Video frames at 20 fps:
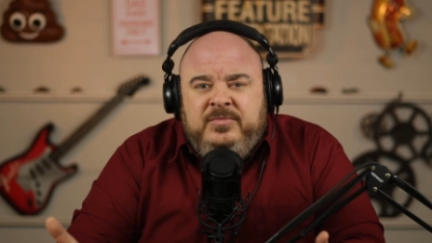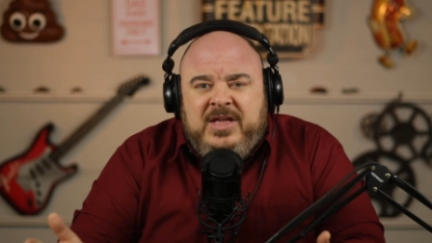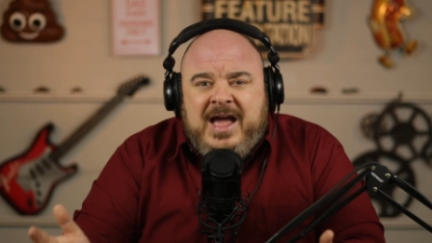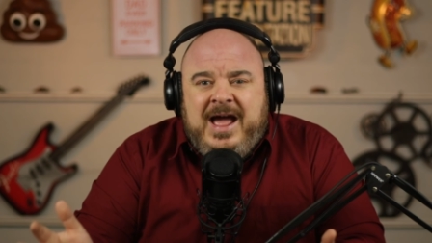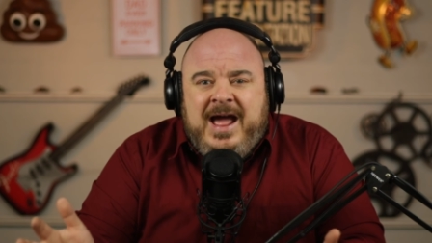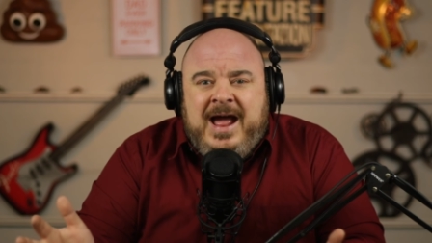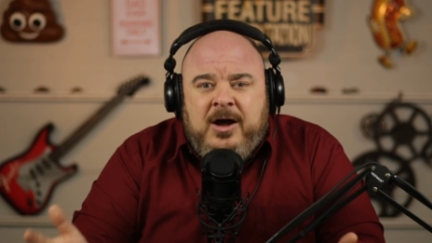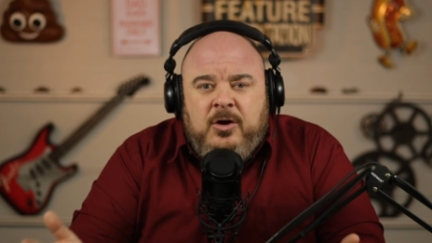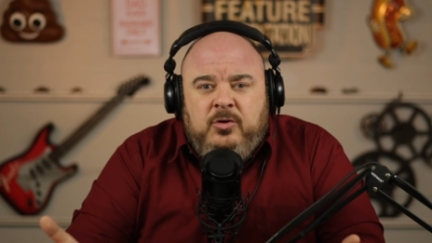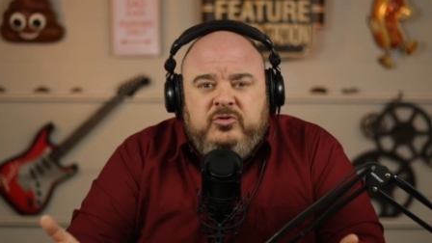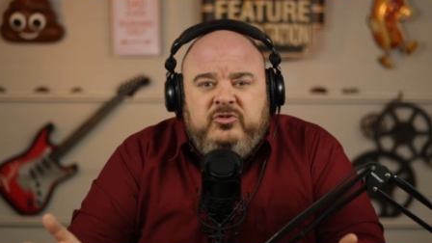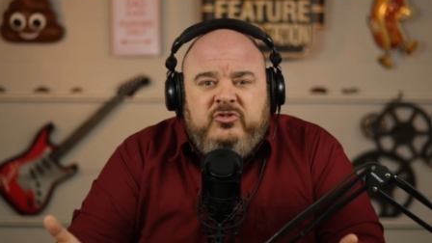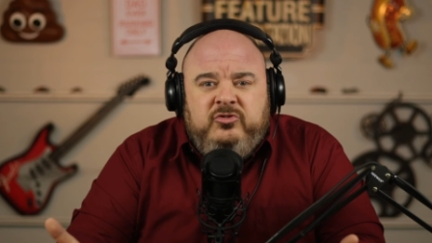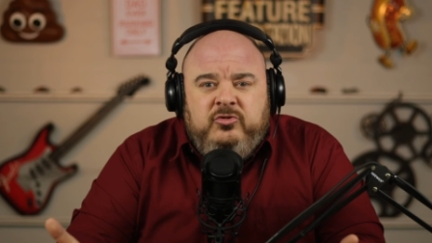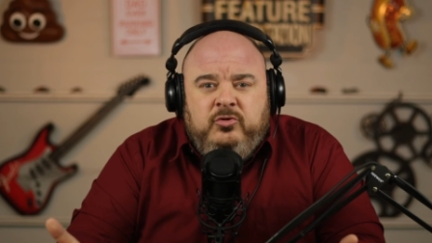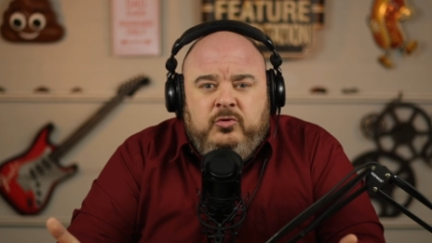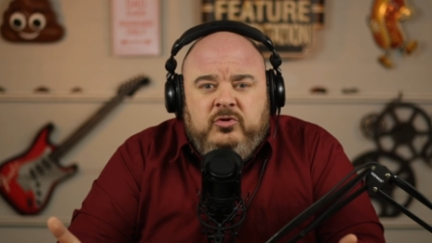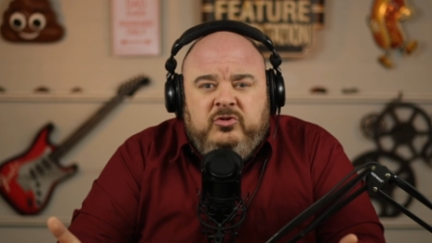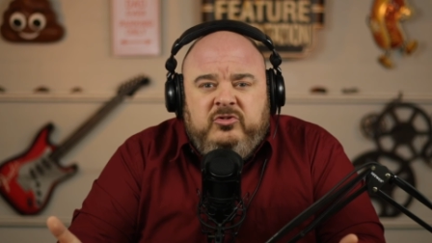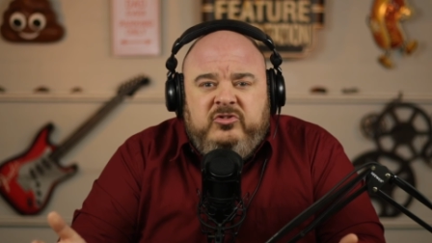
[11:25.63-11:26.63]

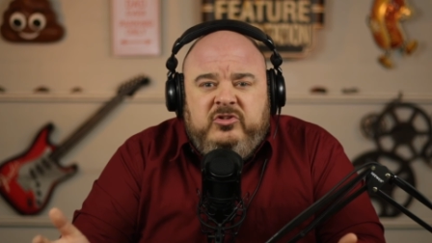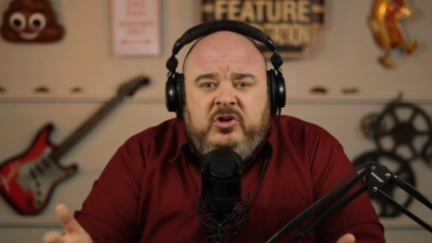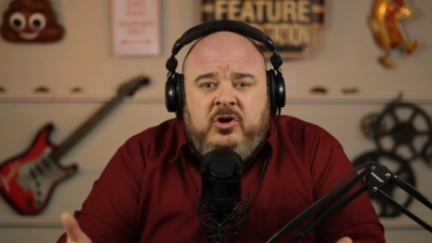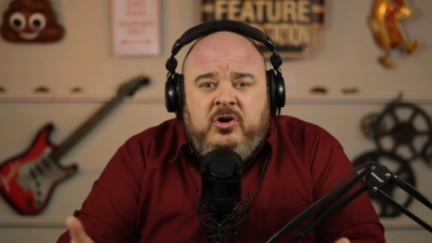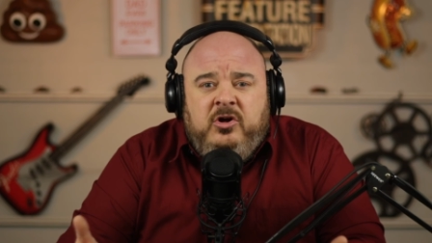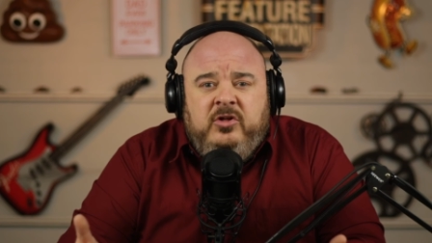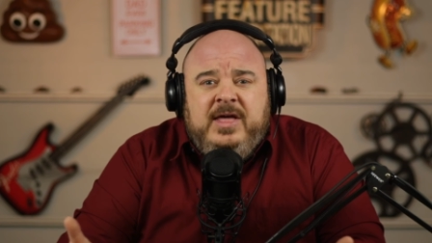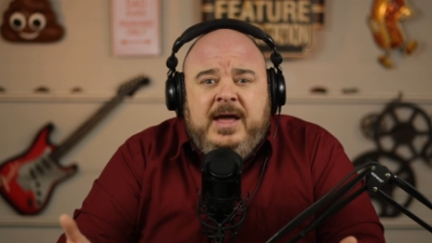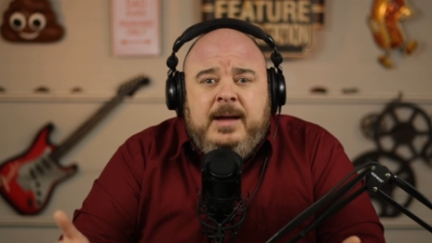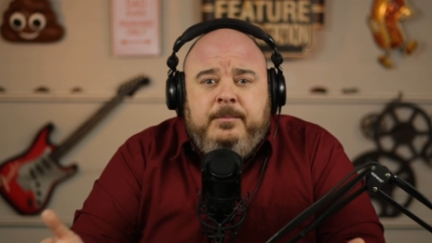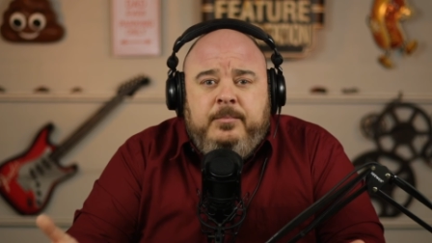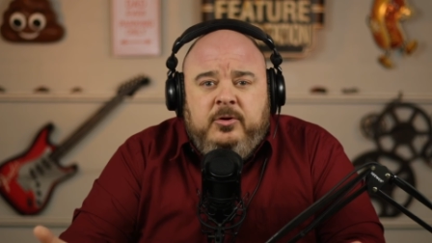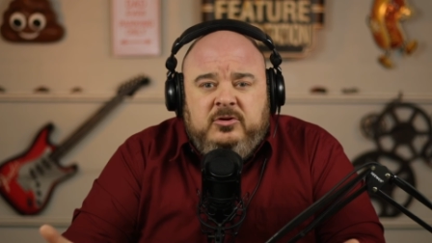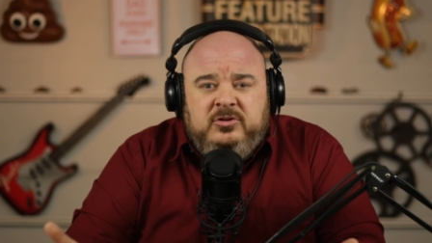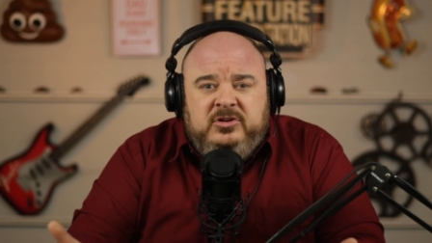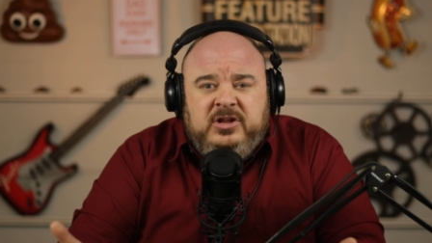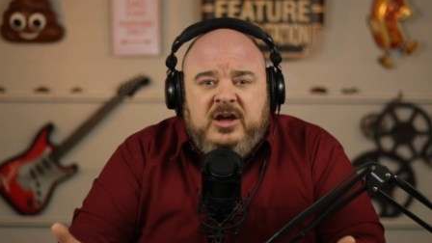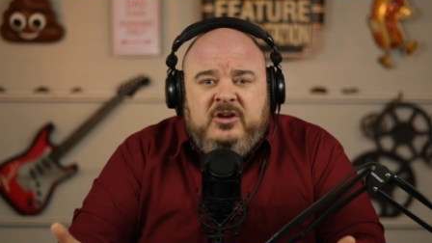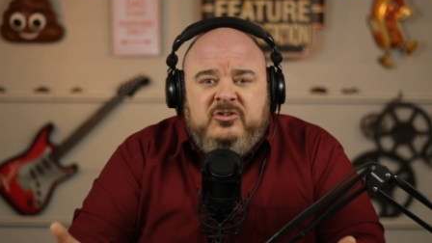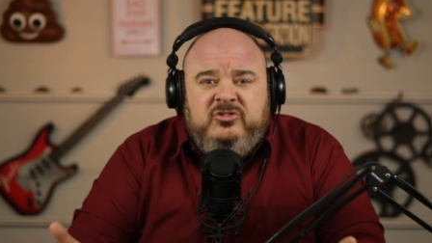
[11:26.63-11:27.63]
outsource all that
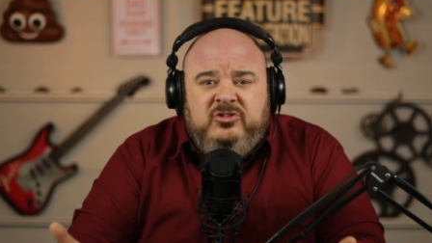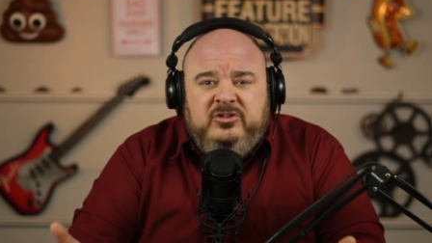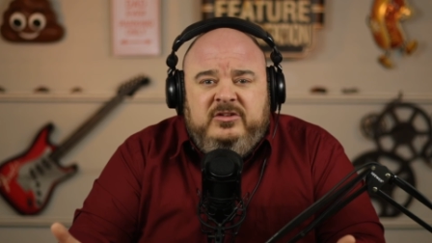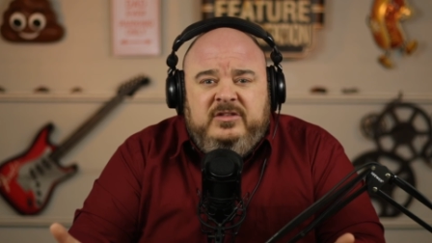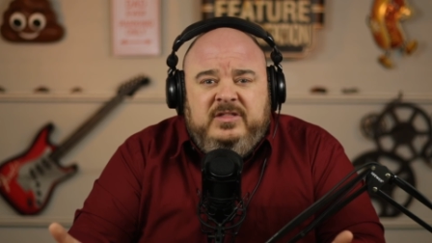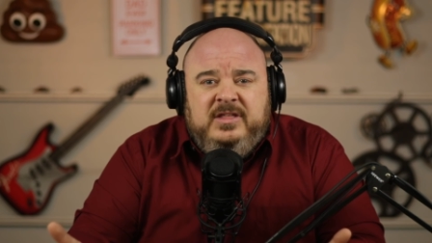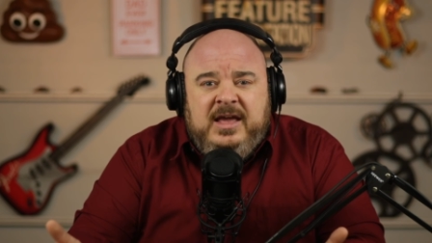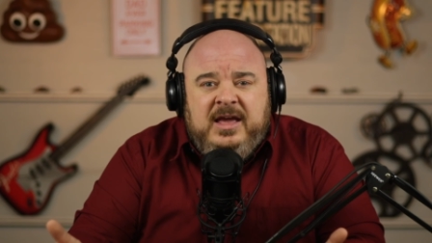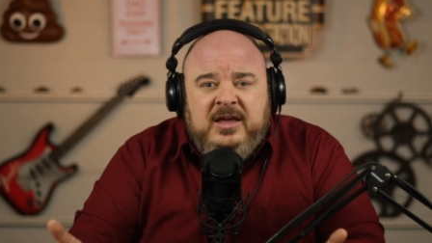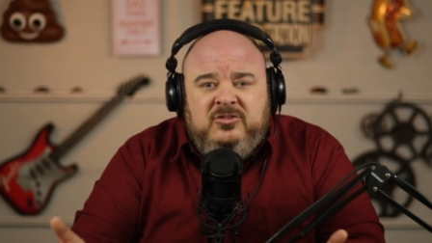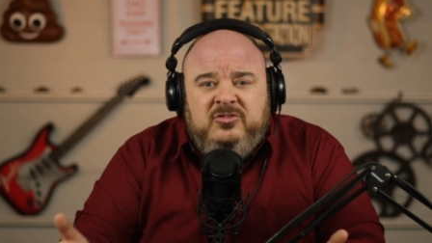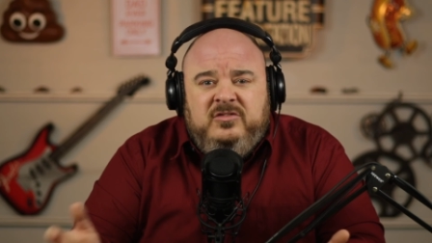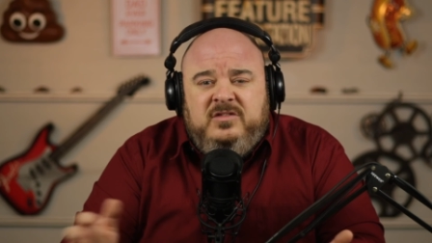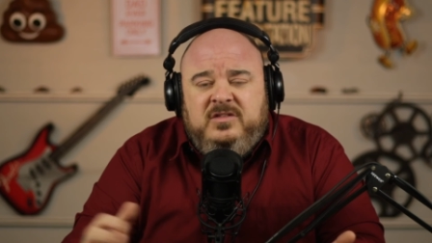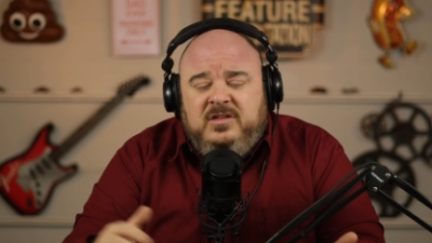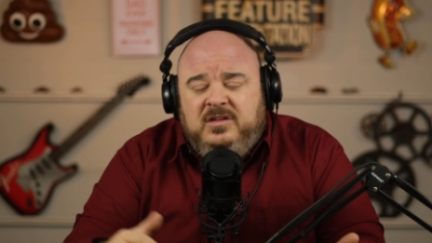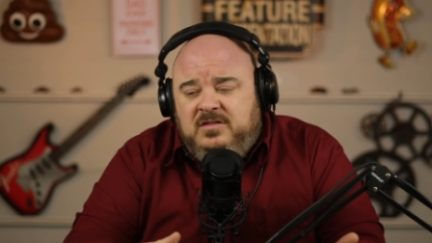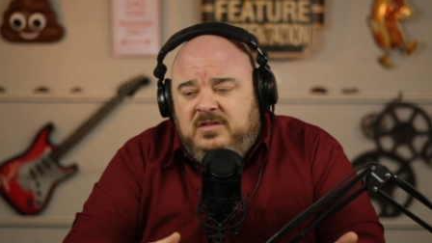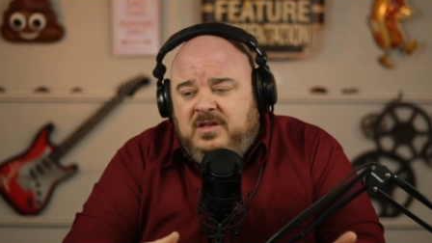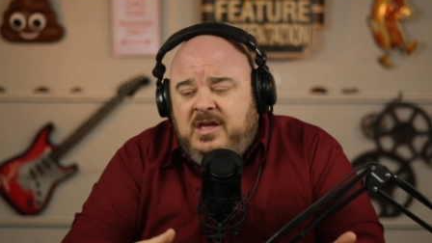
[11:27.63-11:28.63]
production to the
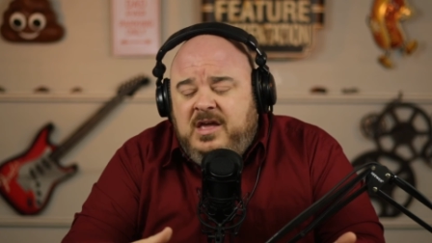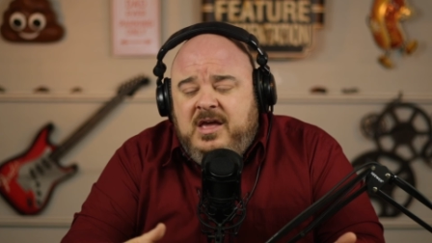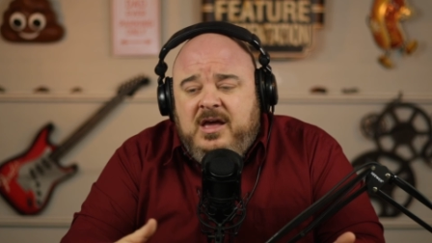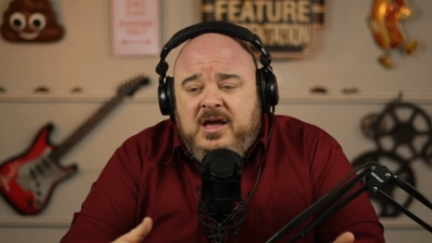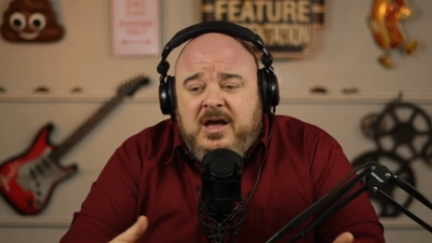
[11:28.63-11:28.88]
agencies.